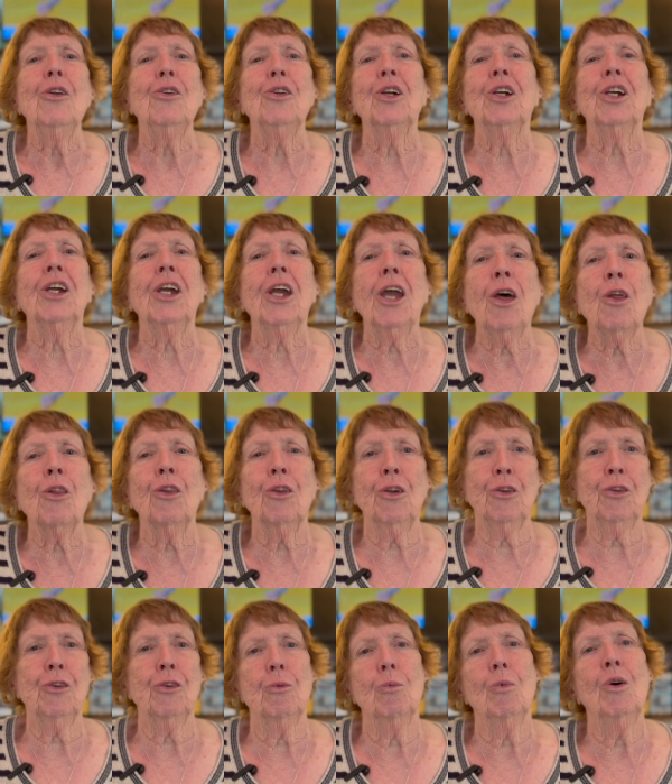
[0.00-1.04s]

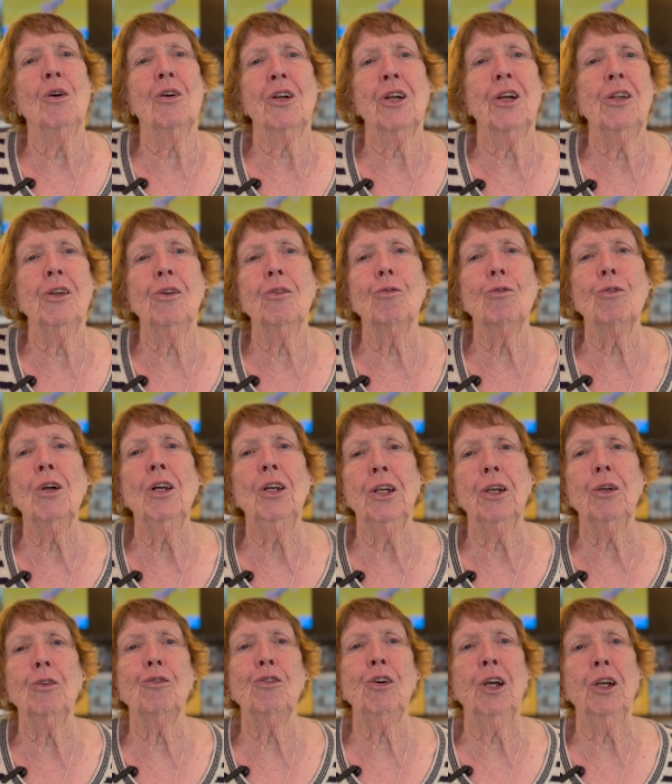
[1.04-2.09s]
together to work in a
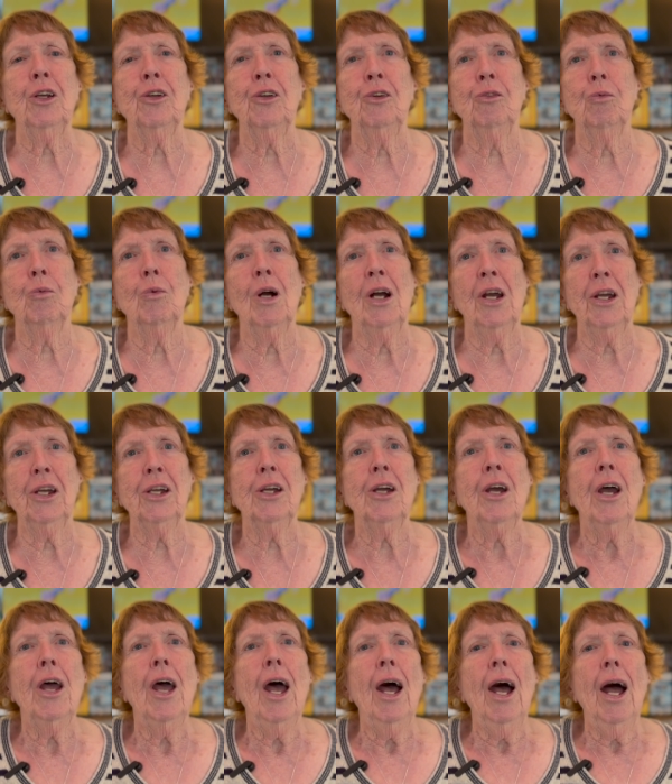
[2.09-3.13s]
really effective way.
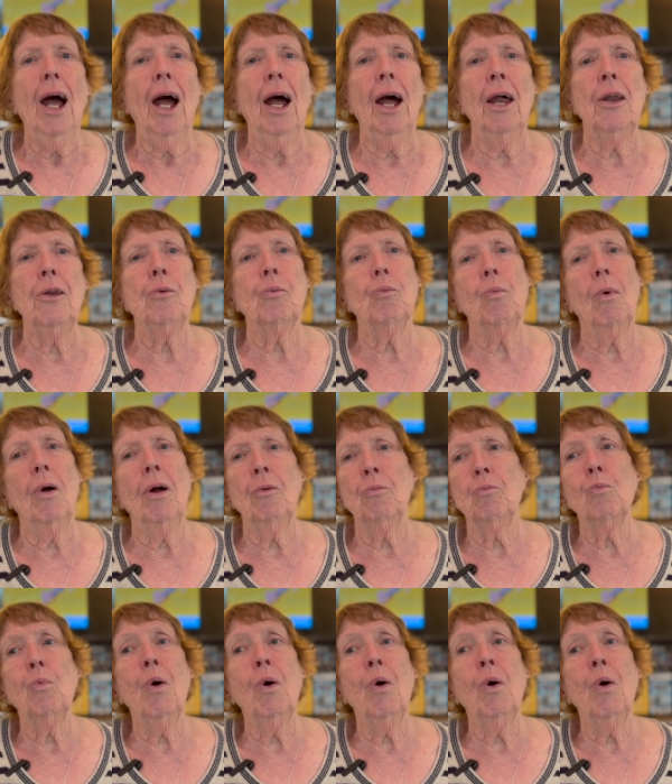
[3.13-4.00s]
And, and,